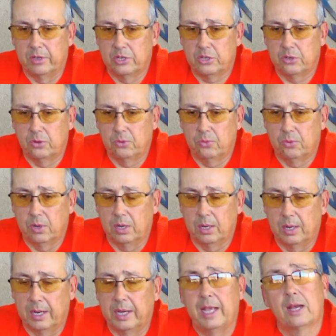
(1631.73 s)
So
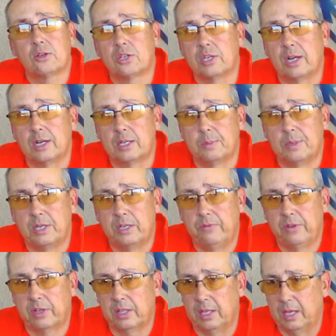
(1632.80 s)
on the outside
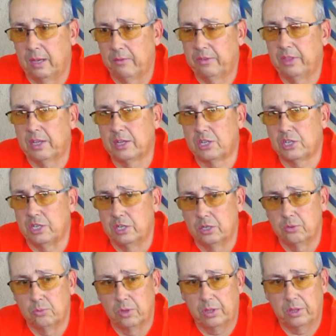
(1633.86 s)
specifically, everything is sealed
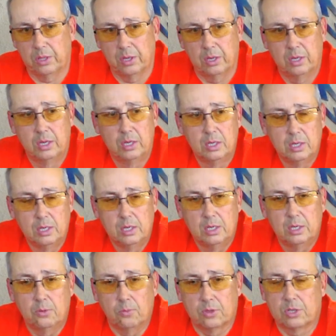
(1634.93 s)
with
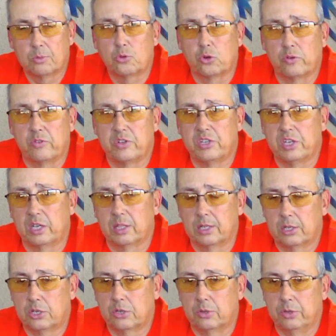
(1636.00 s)
some sort of a sealant.
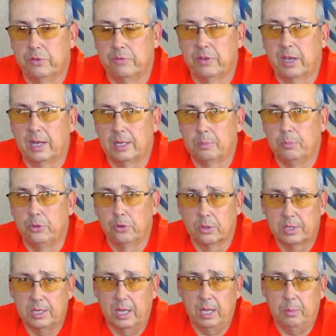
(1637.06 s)
So you've got butyl
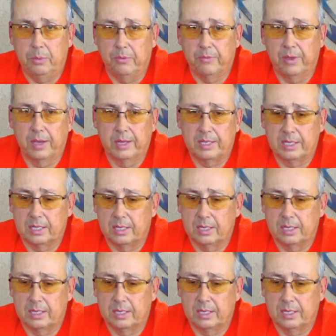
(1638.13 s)
tape, you've got